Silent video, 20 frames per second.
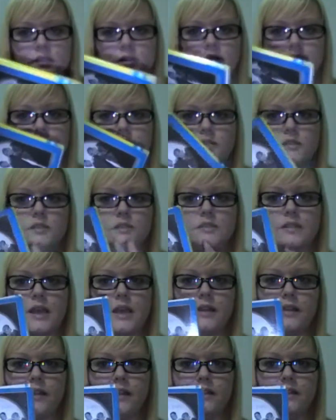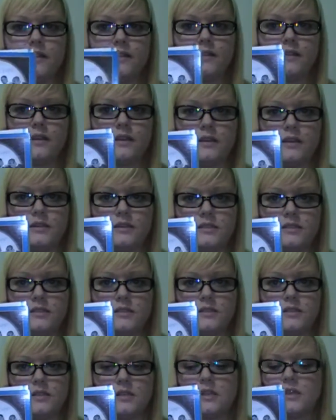set, like
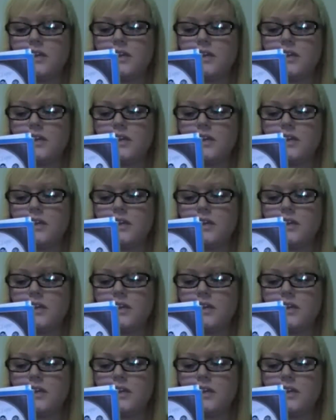this.